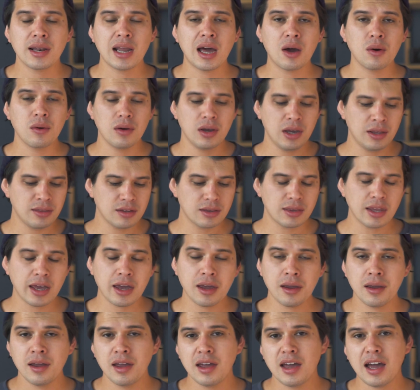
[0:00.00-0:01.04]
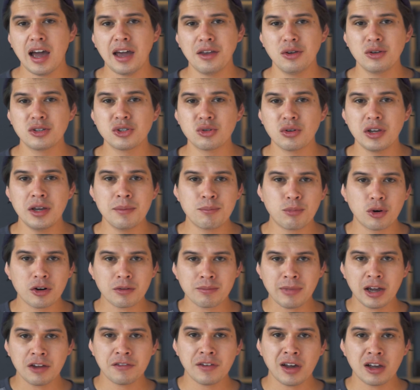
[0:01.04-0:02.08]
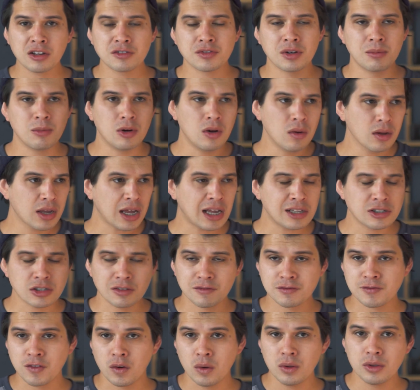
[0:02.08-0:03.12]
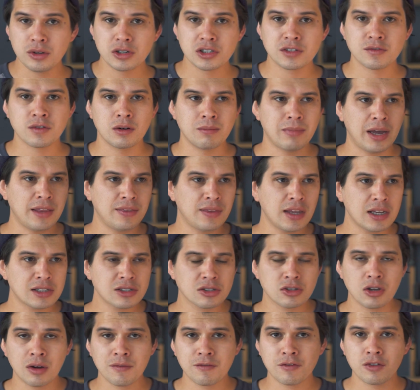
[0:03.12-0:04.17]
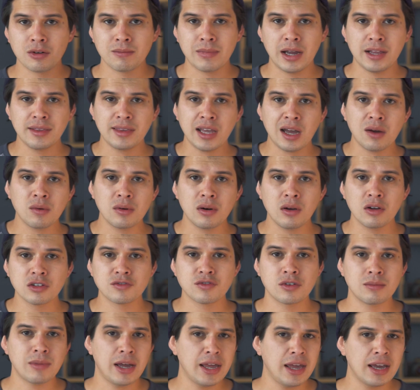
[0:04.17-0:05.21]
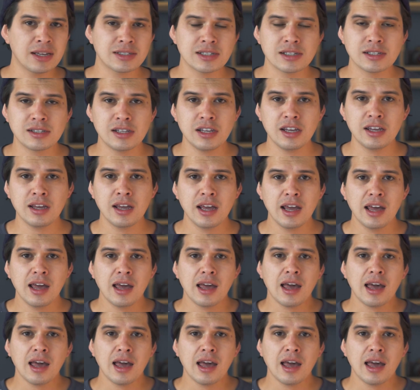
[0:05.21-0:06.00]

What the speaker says: Now, in the day, I used to import my files from all kinds of folders, from my desktop, from my downloads, from my SSD,